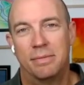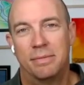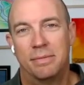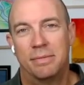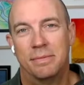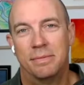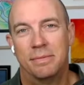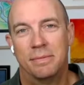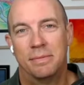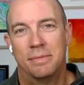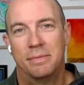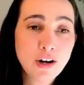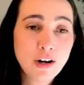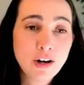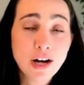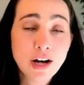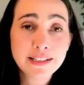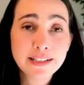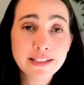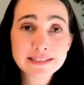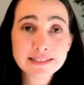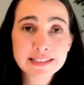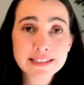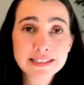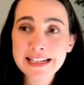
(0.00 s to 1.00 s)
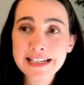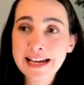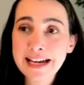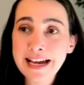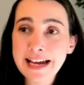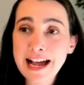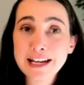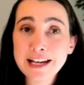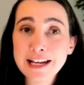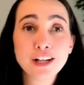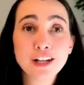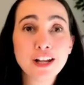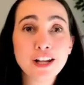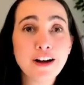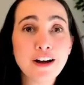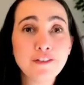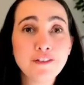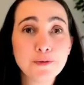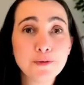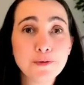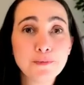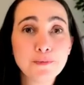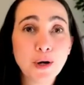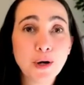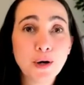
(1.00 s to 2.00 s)
Well, honestly, I
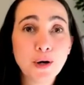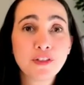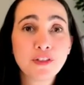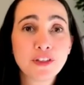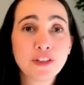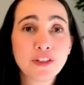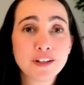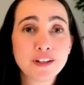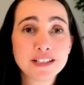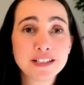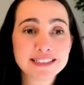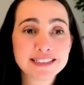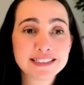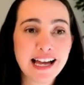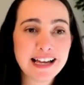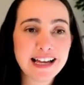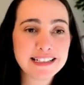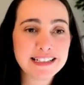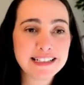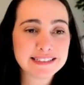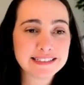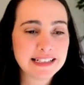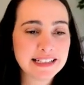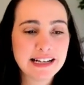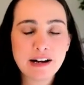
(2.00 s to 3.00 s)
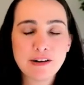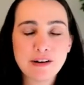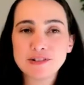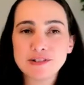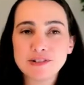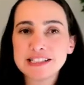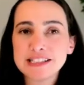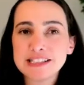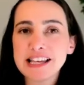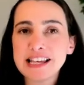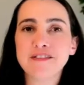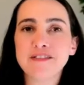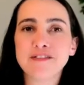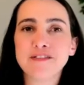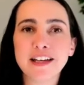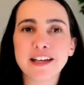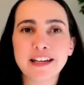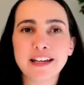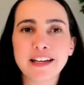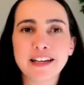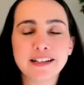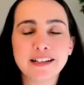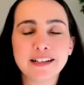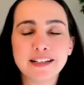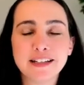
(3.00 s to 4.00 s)
loved both sides, and I was
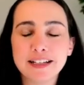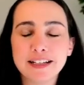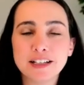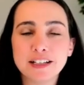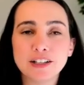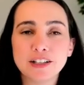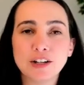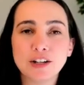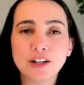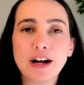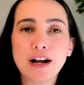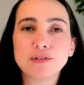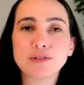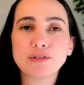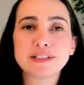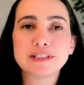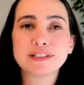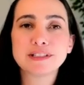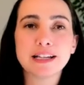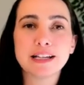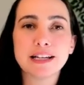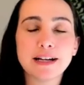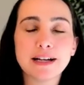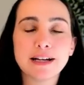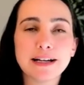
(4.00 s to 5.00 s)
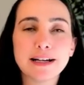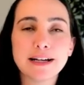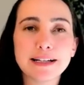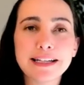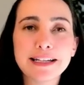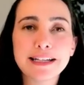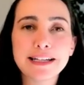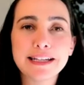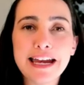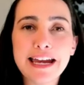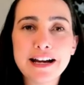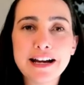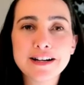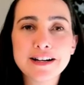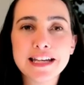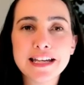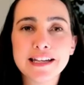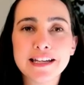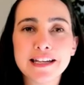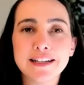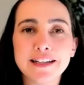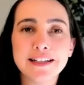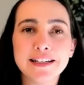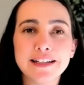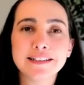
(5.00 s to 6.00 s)
having, you know, I was uh,
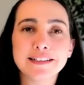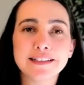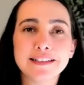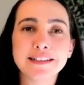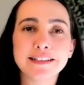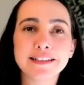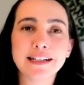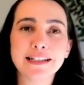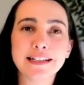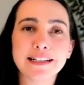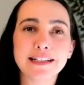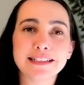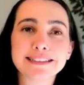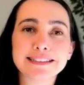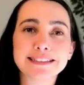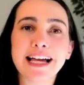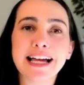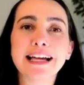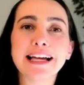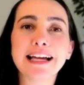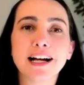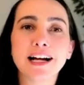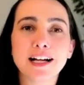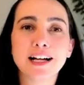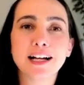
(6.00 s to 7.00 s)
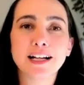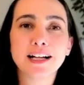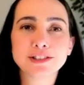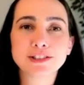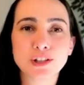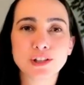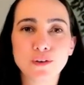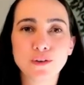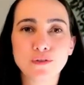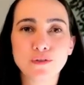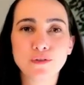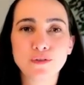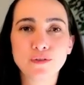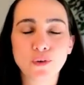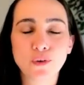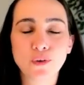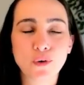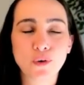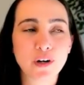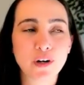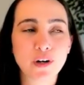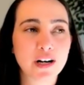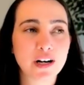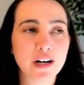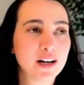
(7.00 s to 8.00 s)
carrying a, a side hustle
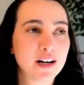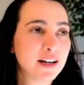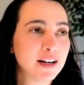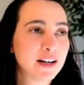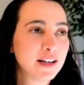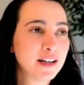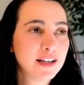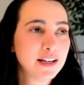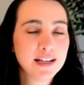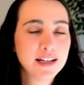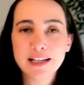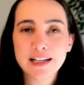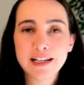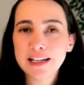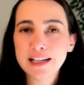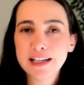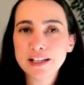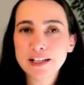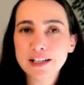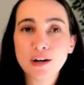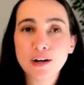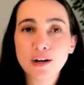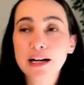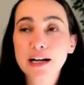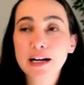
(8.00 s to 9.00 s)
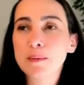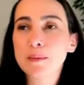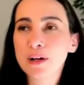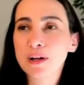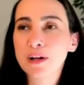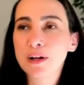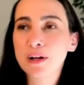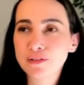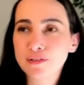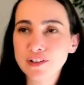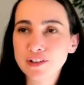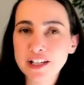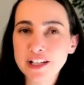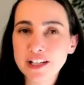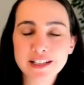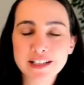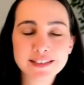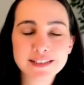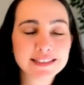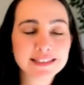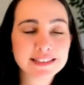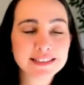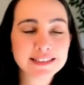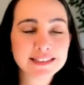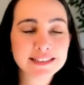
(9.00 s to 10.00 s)
for, you know, a couple of
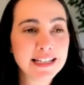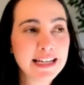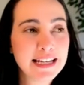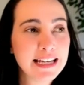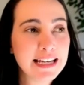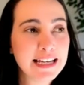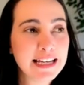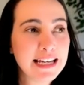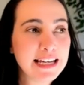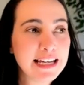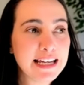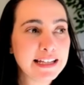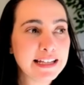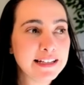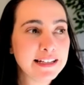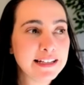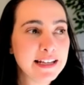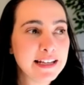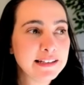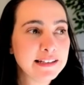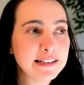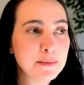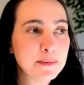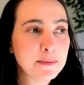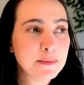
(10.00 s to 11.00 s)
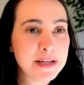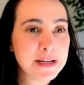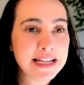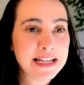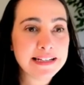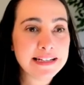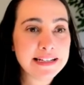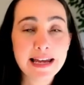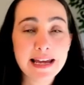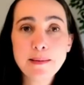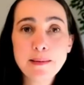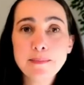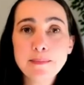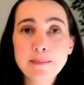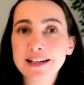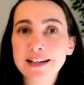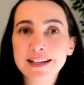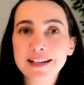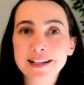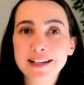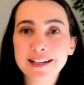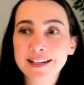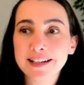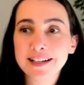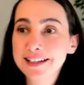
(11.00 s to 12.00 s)
years. And then the
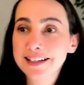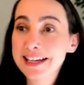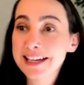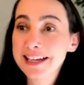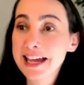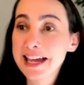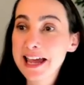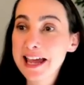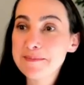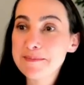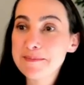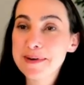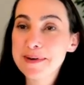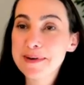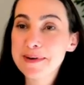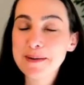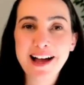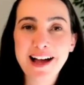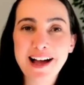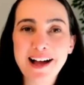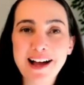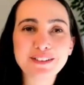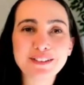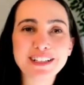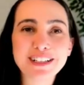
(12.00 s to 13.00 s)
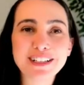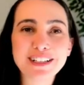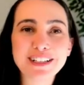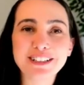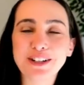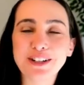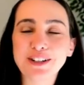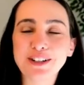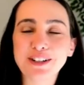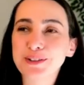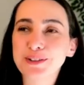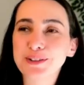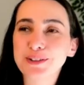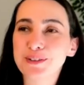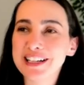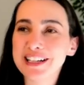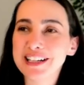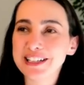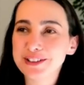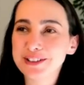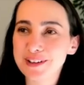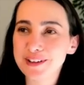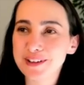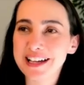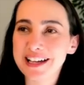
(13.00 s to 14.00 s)
pandemic came about, you know,
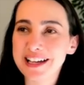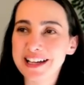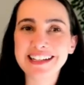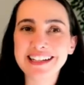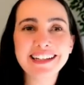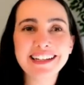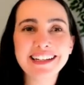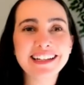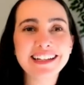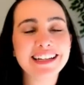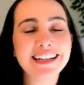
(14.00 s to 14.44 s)
2020.